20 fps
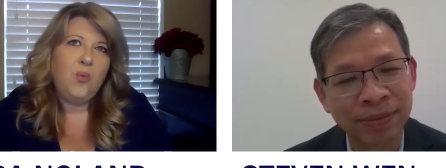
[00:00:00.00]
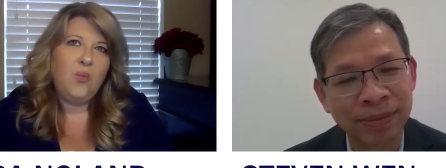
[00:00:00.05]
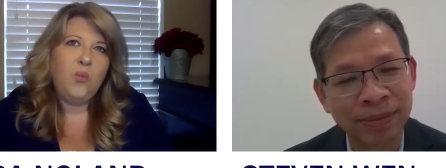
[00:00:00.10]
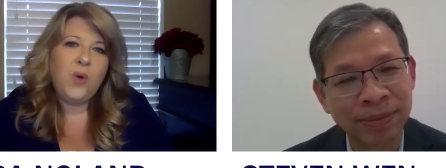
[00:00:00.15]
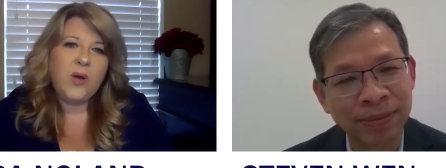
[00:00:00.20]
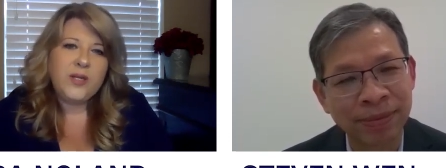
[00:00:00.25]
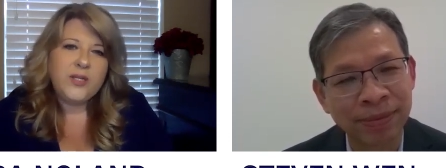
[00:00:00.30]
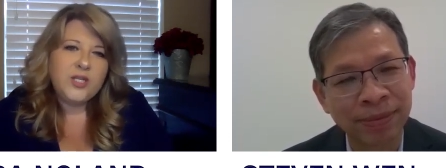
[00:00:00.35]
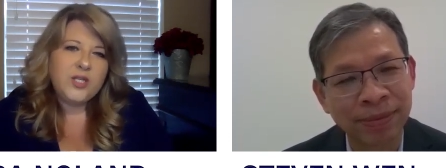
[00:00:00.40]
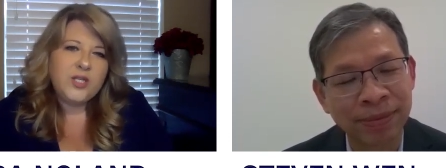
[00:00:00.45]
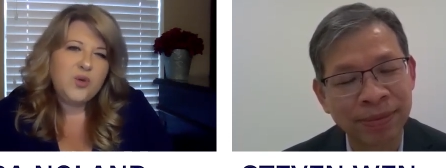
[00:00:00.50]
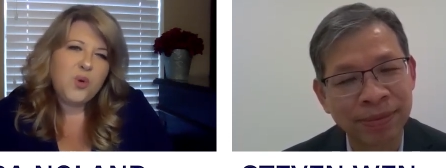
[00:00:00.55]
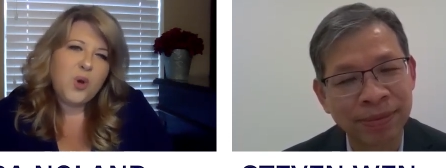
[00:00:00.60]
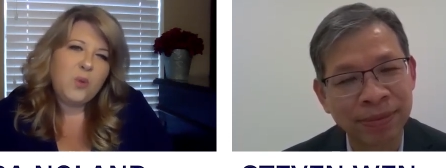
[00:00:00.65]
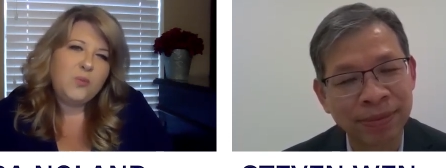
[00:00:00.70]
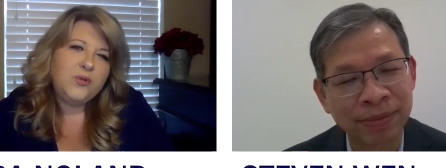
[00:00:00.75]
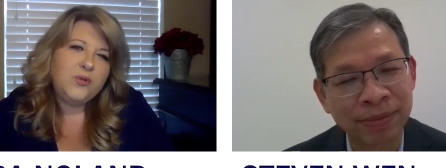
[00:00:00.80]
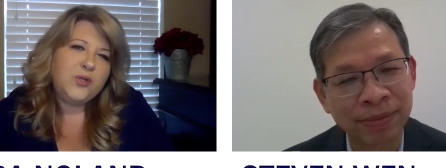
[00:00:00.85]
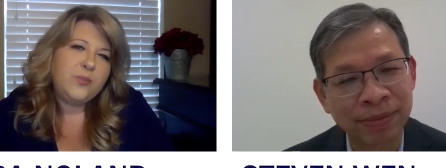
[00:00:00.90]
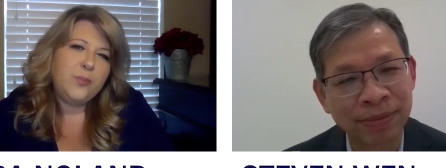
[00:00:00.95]
Speaker 1: What do you
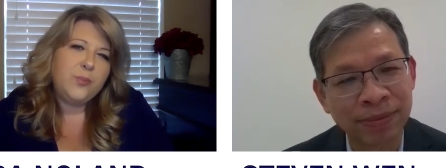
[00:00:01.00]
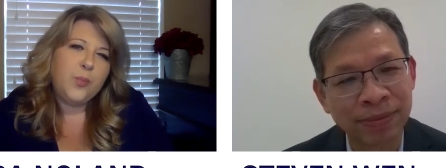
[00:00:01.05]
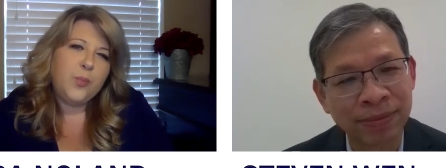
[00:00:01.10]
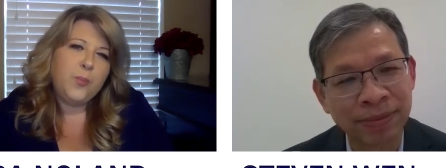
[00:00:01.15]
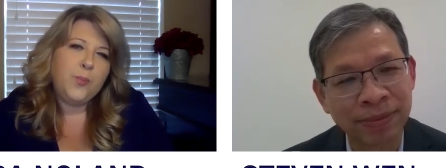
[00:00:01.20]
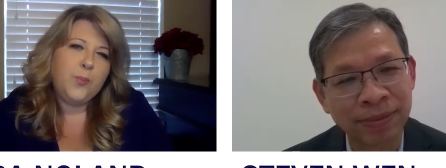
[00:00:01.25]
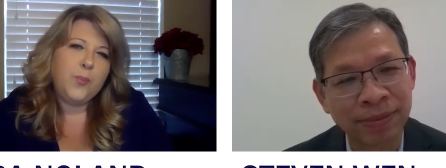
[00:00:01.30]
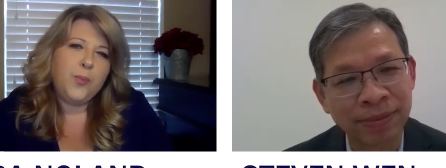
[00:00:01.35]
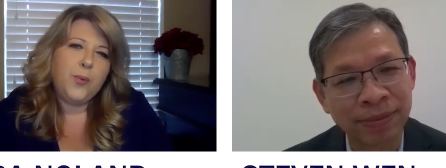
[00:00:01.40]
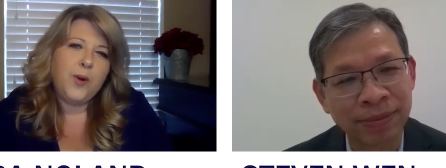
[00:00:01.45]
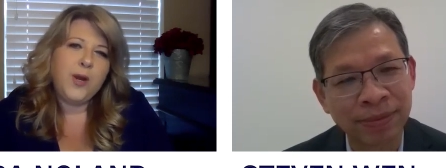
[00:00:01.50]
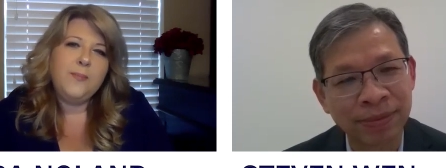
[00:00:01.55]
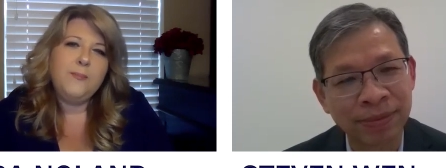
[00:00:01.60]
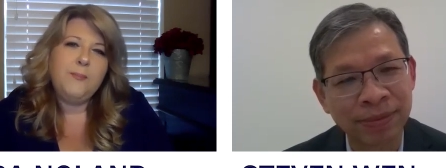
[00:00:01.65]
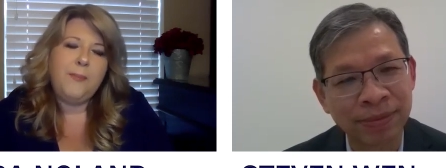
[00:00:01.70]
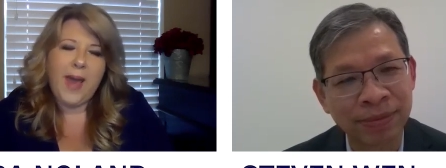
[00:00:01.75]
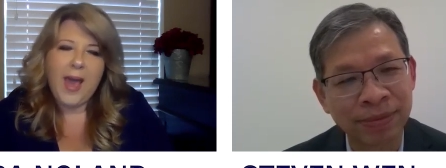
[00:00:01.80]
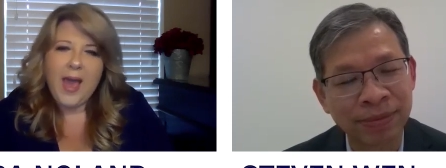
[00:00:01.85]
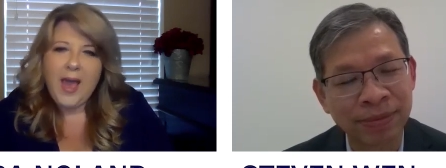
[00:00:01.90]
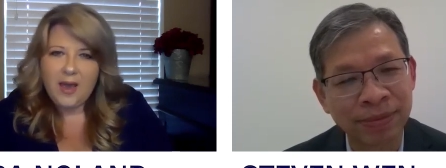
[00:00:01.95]
hope to
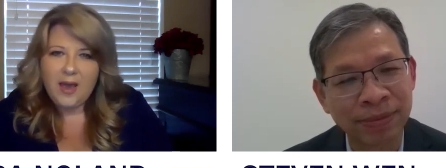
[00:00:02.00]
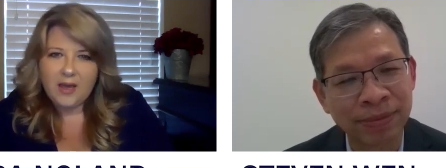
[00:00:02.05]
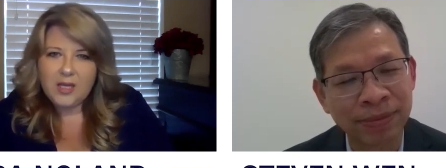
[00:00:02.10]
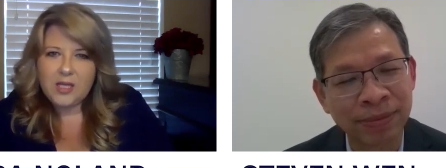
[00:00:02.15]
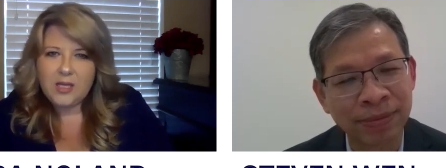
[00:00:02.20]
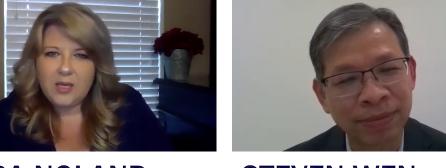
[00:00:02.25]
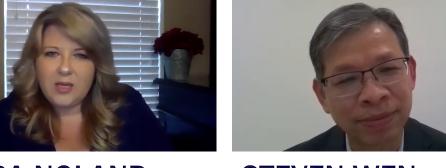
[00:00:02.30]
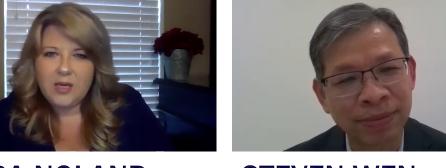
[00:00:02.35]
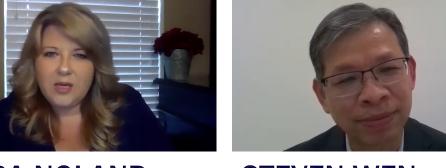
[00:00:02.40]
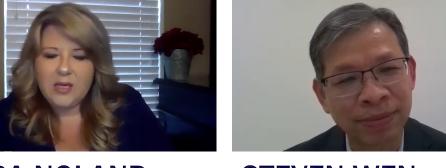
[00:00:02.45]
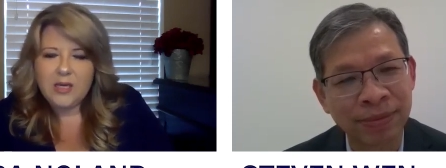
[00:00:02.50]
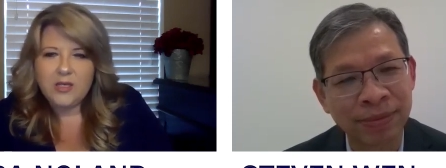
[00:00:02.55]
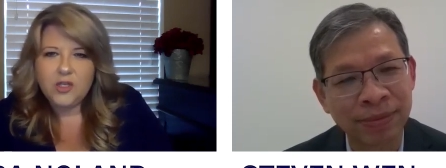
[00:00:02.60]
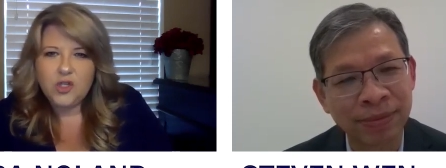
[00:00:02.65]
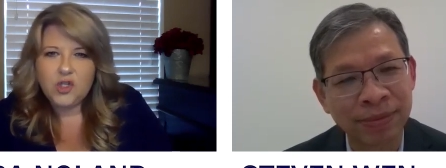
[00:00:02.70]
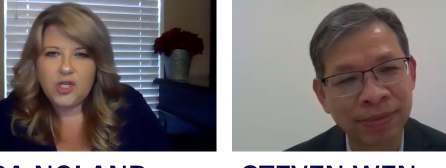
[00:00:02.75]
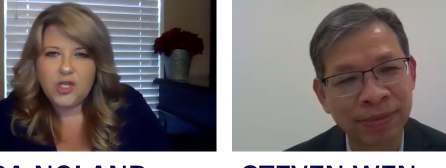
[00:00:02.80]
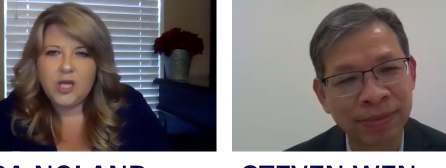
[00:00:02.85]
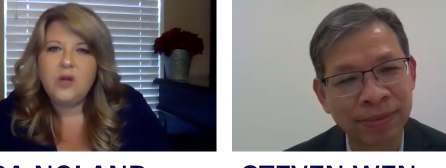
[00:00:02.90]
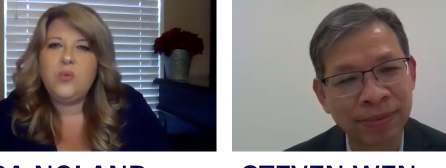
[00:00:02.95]
bring back
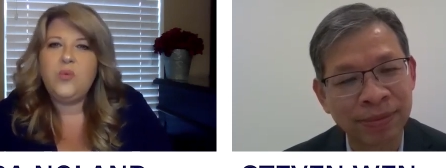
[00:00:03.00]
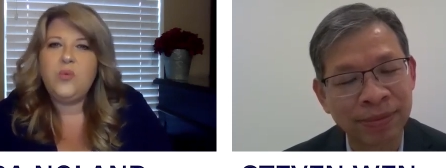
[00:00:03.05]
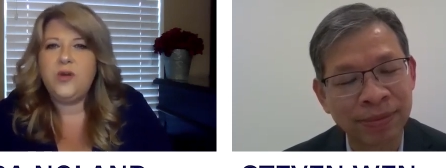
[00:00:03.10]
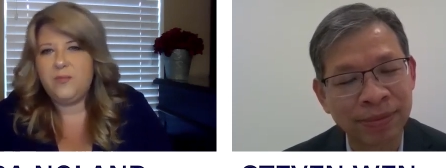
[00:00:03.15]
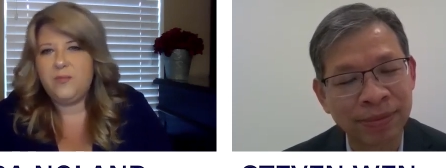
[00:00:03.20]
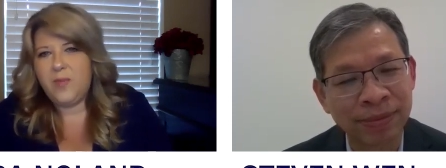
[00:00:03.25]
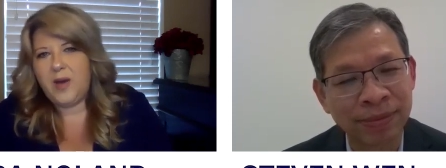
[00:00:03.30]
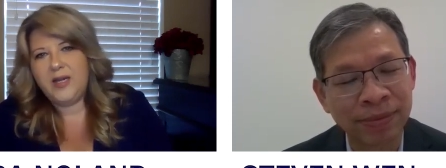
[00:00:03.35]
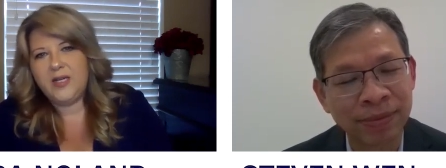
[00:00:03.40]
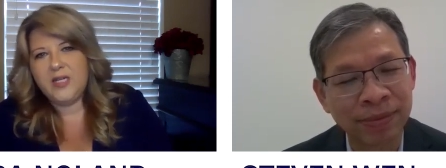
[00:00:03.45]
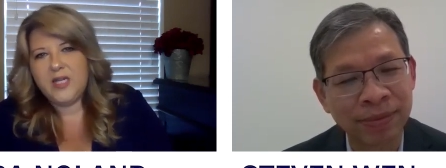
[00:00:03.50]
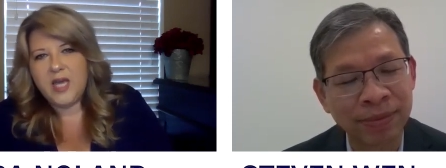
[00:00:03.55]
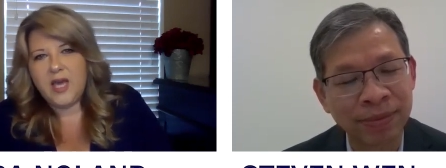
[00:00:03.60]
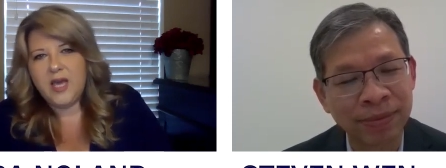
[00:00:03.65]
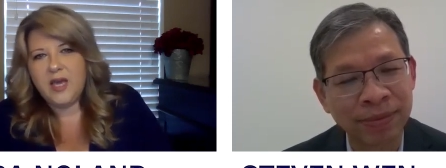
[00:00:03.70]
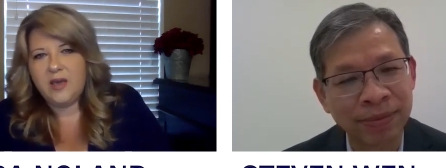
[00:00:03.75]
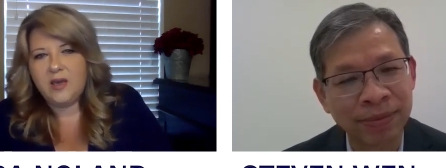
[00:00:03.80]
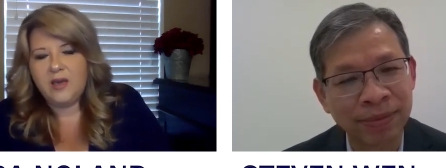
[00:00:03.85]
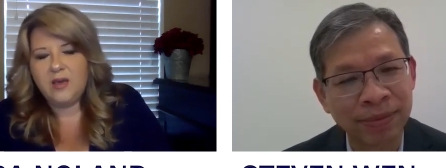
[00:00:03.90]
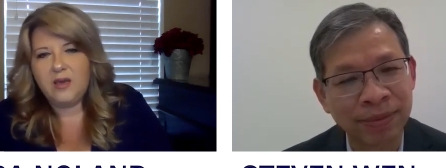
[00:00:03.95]
and, share with
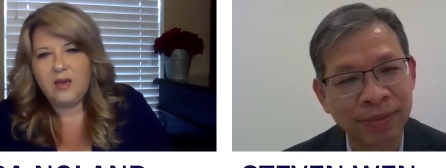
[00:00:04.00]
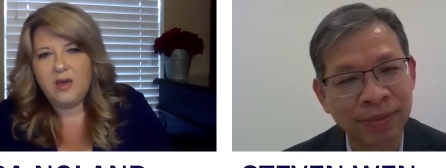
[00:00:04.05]
MiTAC?